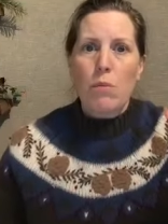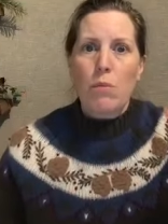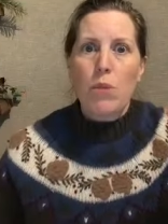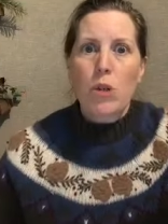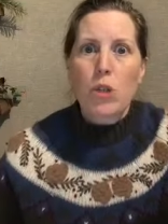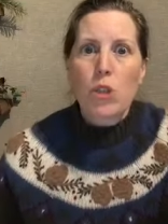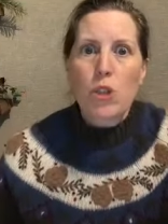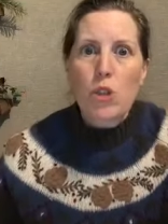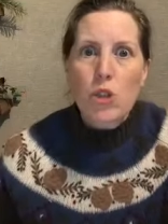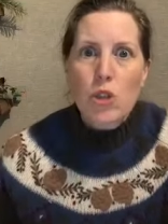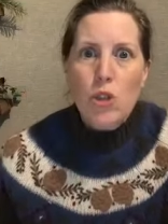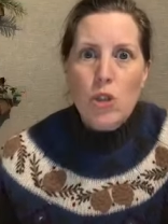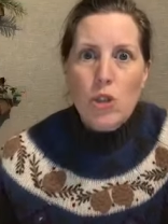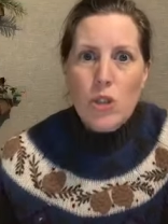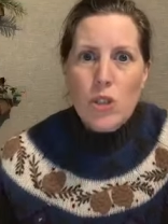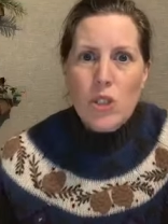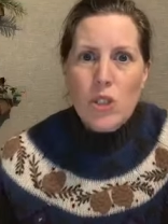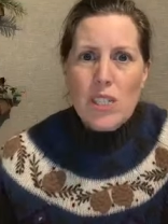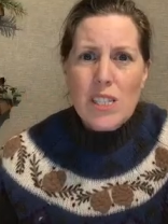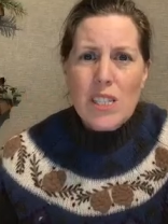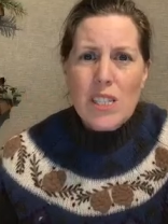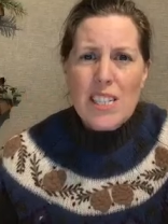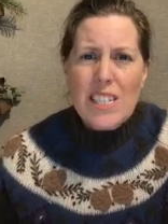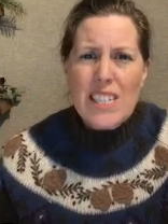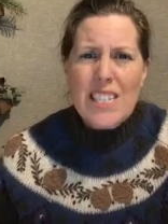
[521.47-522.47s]
But just
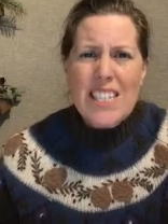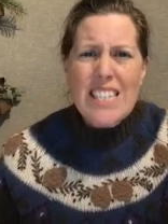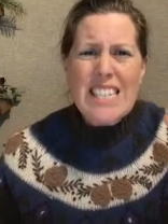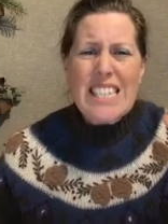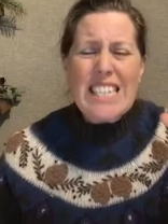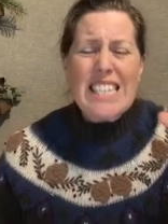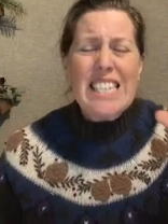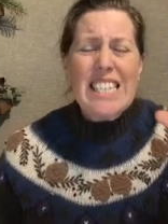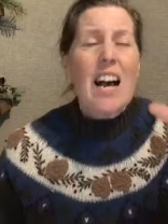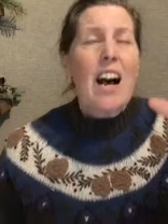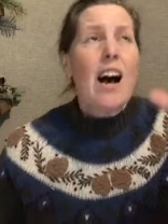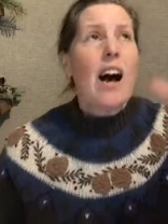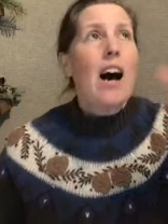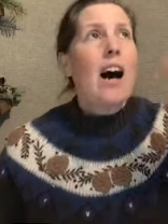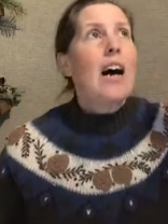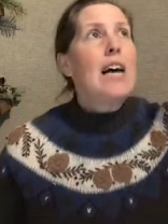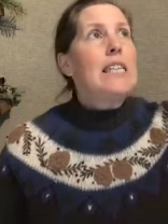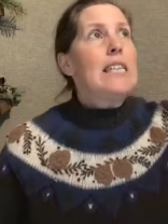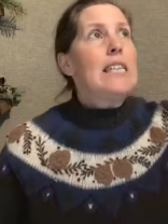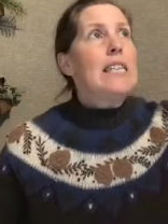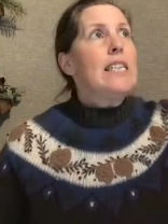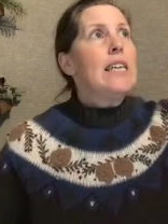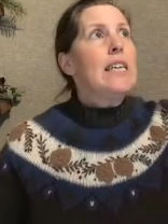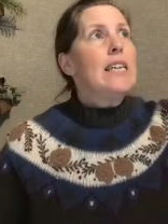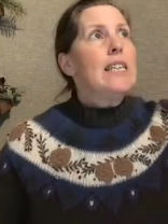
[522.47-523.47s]
as he did it,
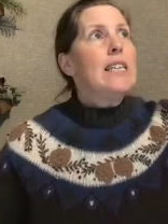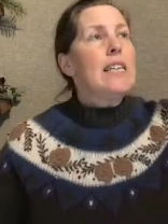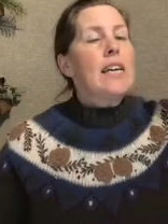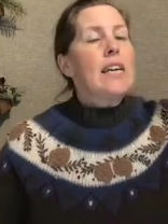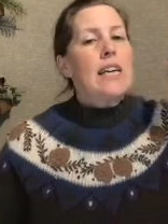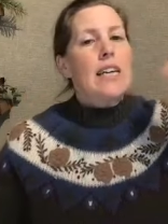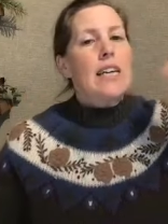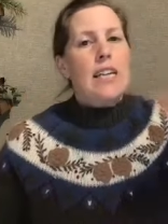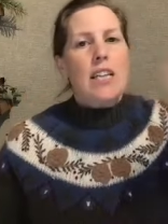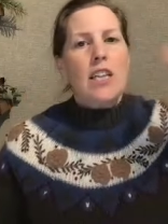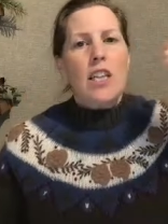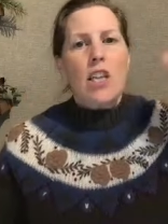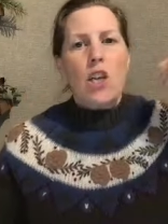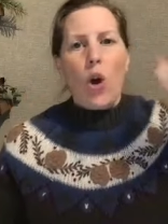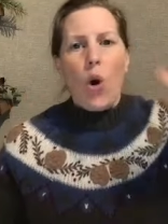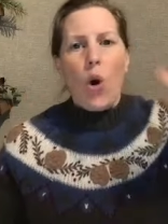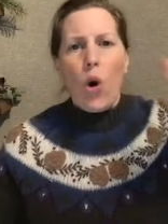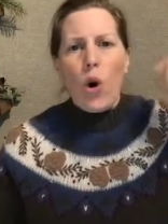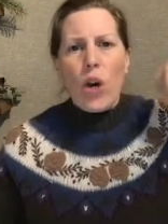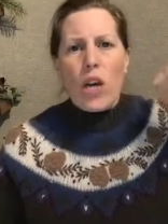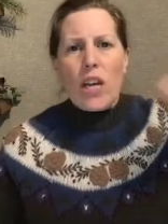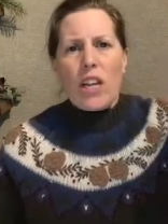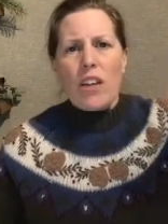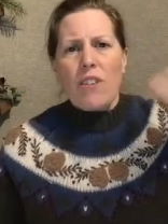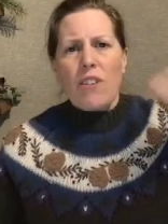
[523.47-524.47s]
ay, ay, ay, the
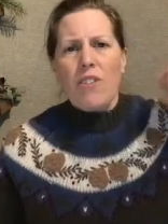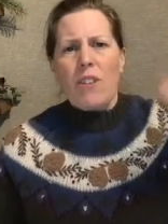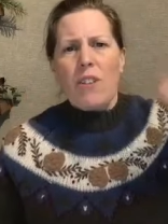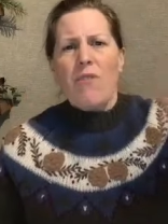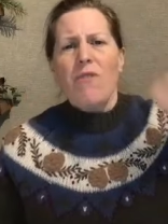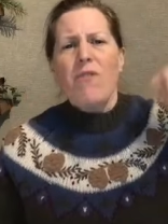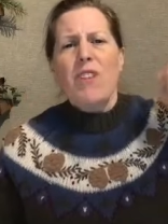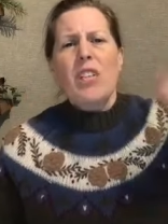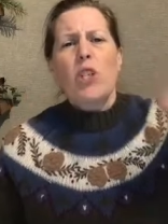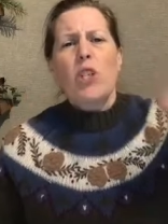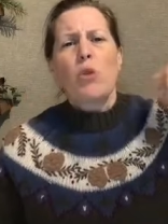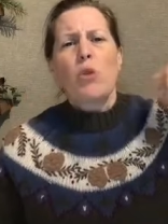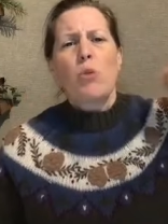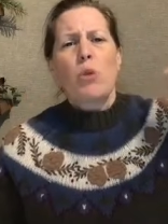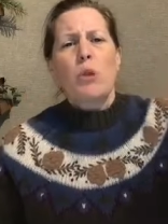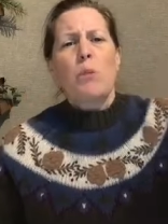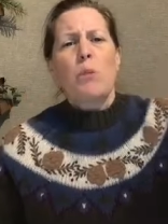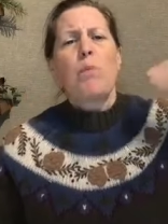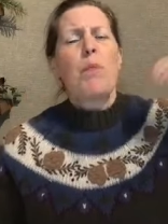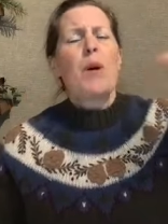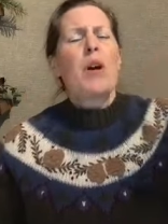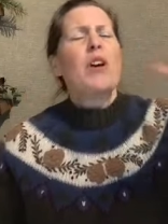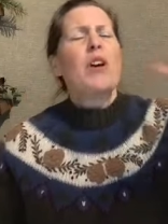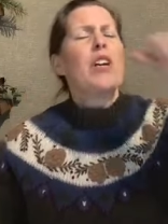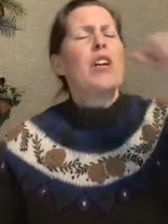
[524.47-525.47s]
oil of the fish
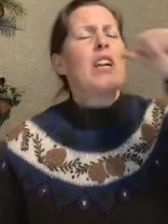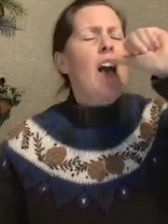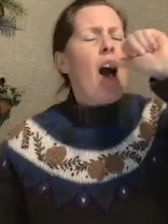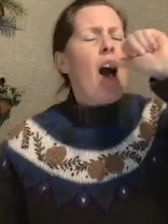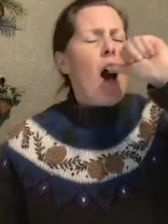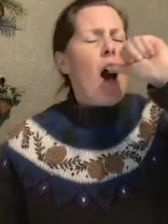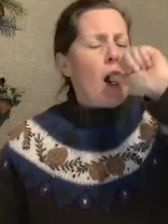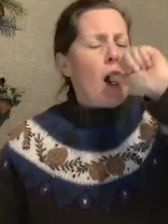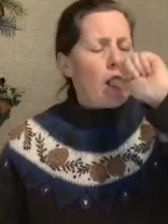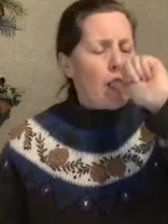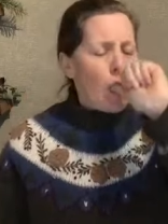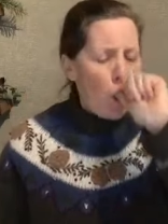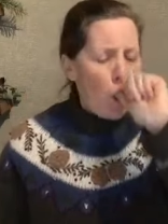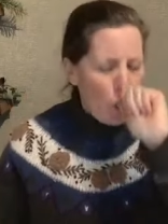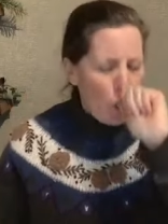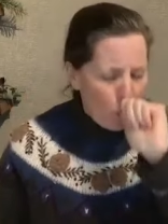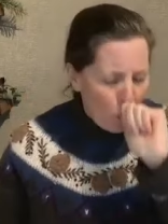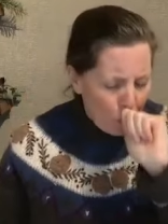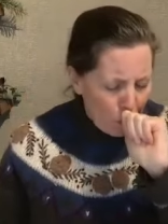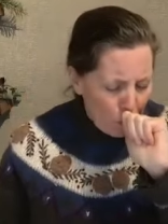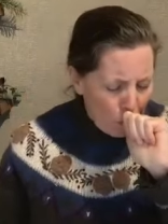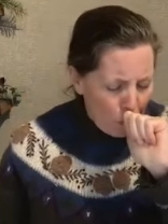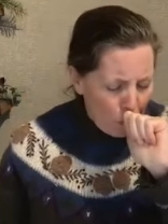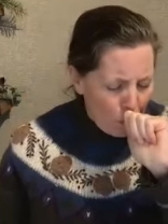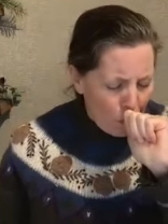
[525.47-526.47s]
was burning hot.
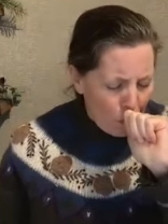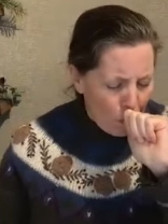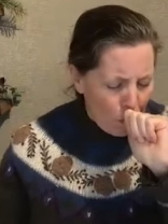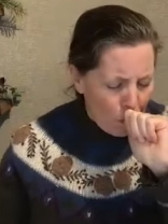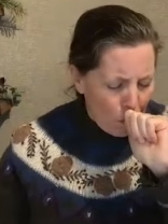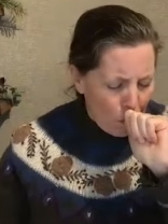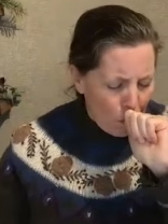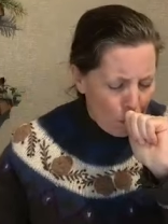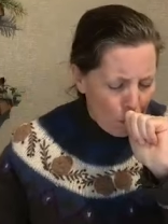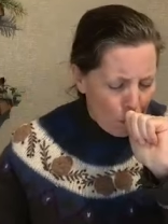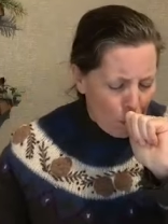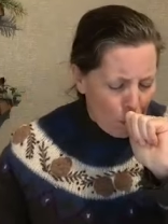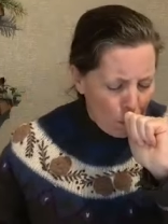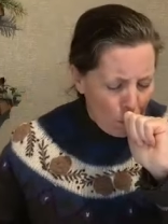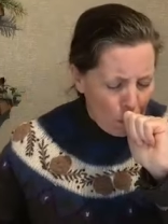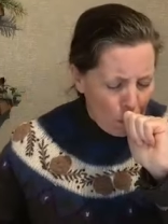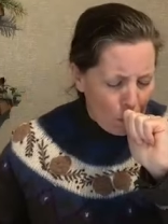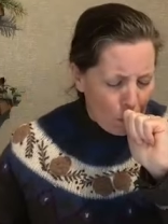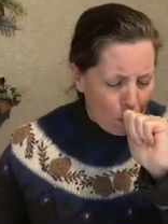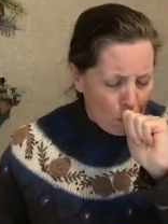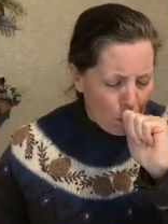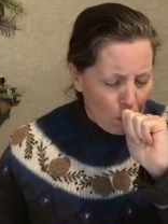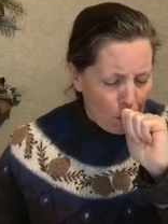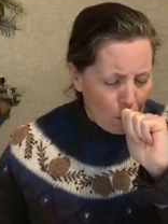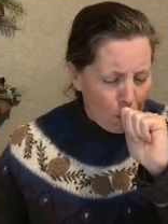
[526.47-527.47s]
Mm,
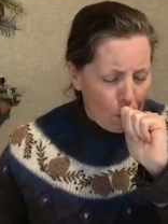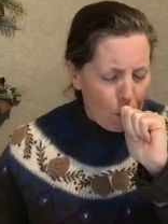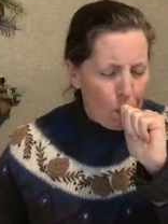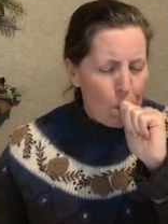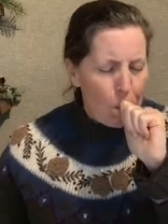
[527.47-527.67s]
mm.